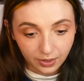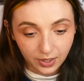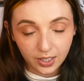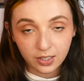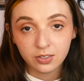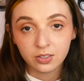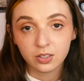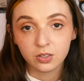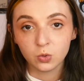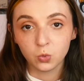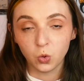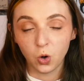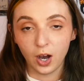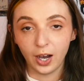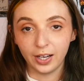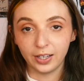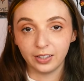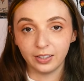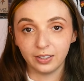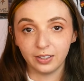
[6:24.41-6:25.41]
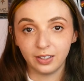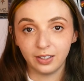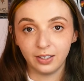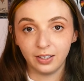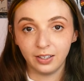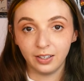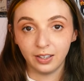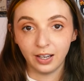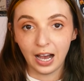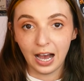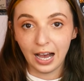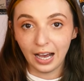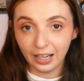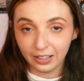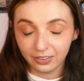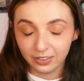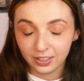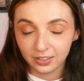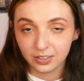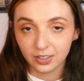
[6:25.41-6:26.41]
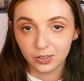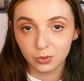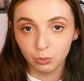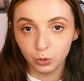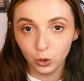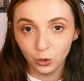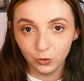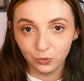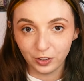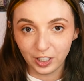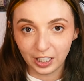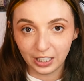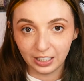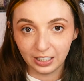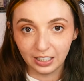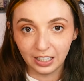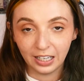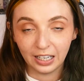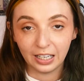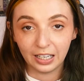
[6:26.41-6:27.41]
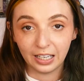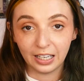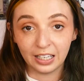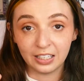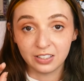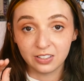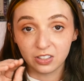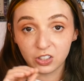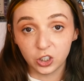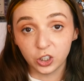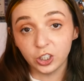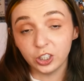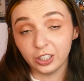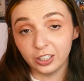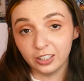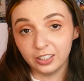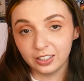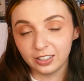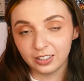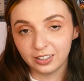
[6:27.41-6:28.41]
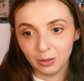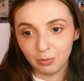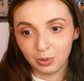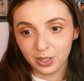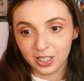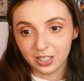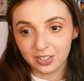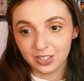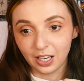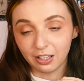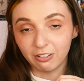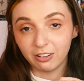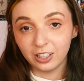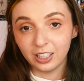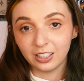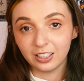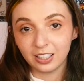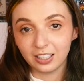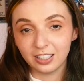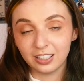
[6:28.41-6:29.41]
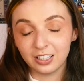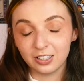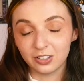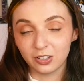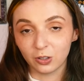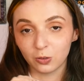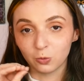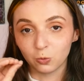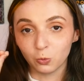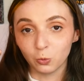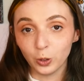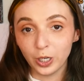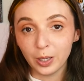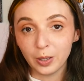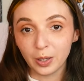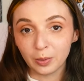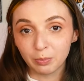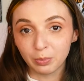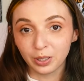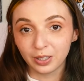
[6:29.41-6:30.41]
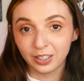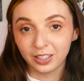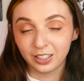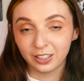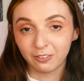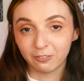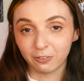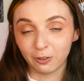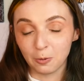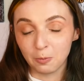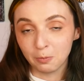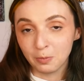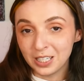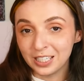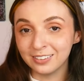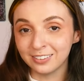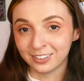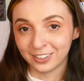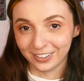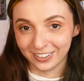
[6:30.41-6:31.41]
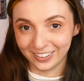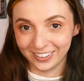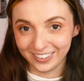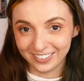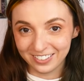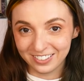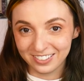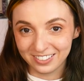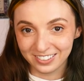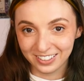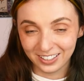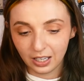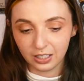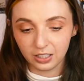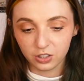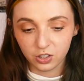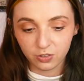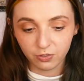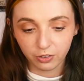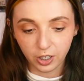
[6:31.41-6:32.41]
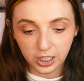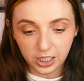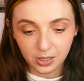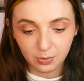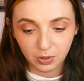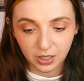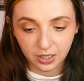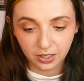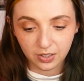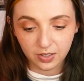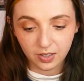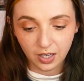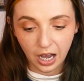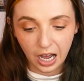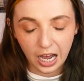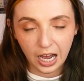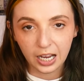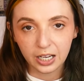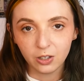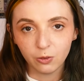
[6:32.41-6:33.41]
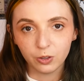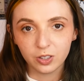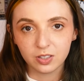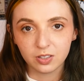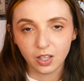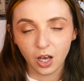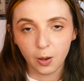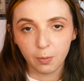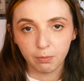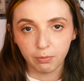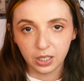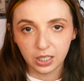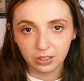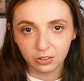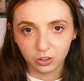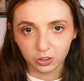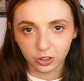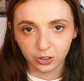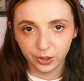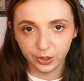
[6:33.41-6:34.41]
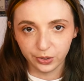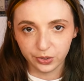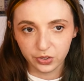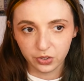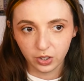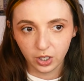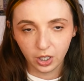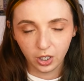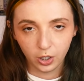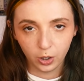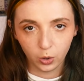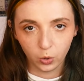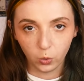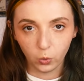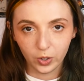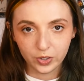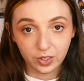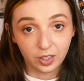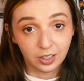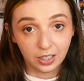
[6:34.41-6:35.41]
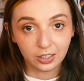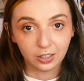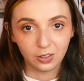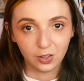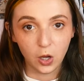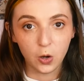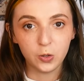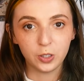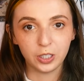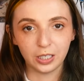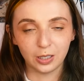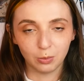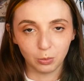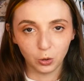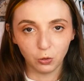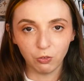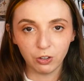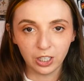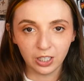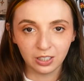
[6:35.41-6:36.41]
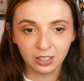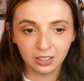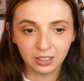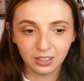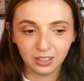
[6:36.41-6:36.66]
This is why I think this movie is good, because I think it is a rip from Mean Girls. And it's funny because I always thought Mean Girls was a Nickelodeon movie.